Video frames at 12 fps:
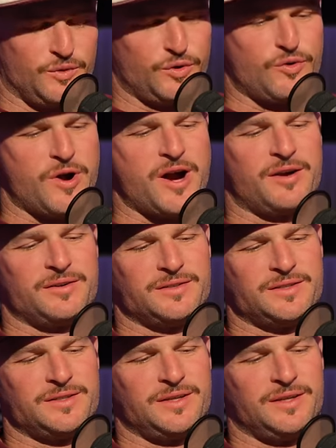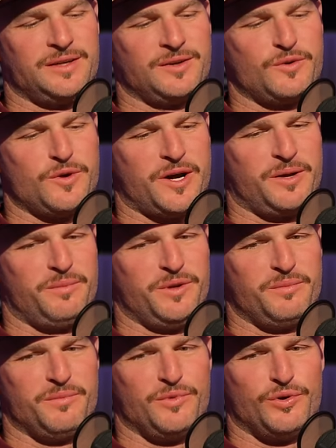requires uh, quite a
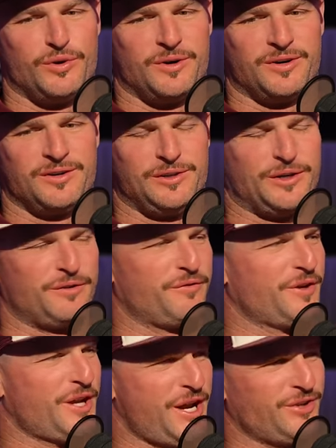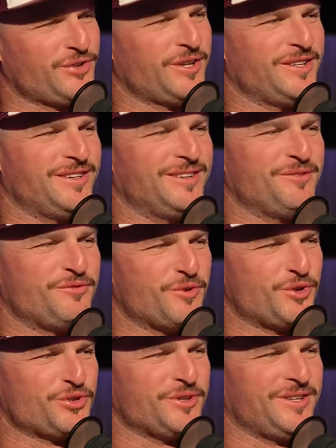bit more clarification,
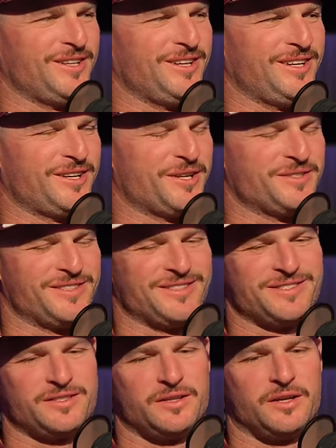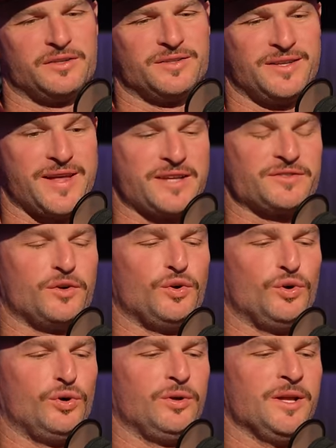unfortunately, because it's there's that's a
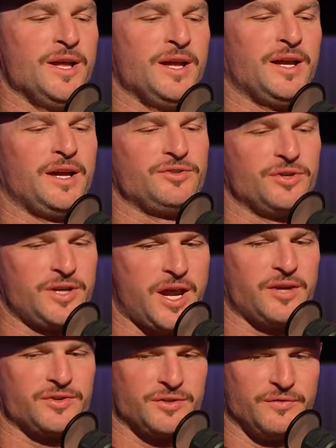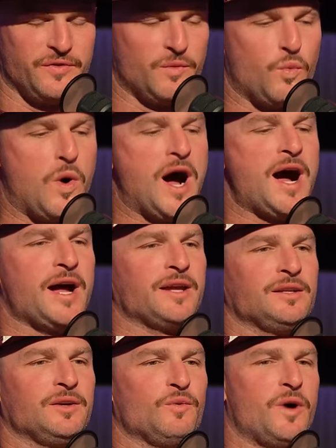whole education of the
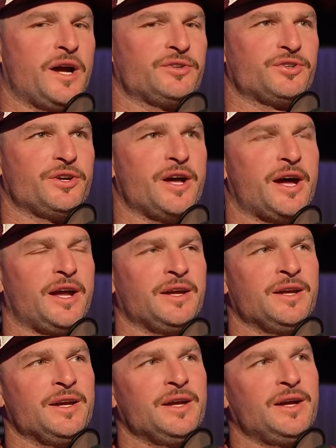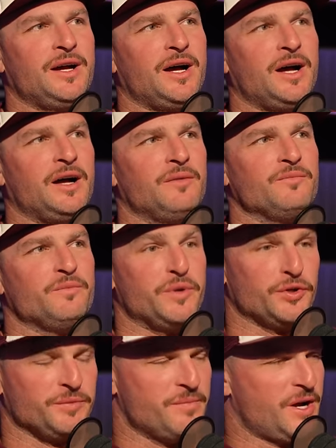why. Like, why should I? Um,
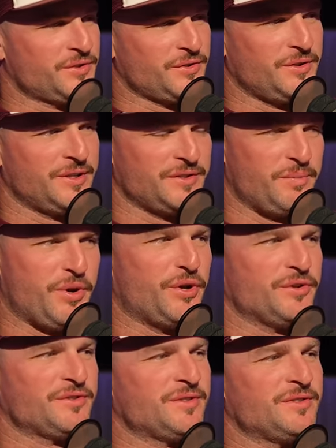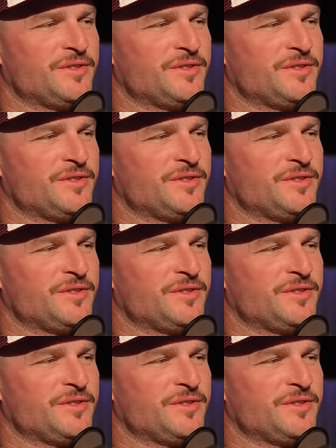build muscle as opposed to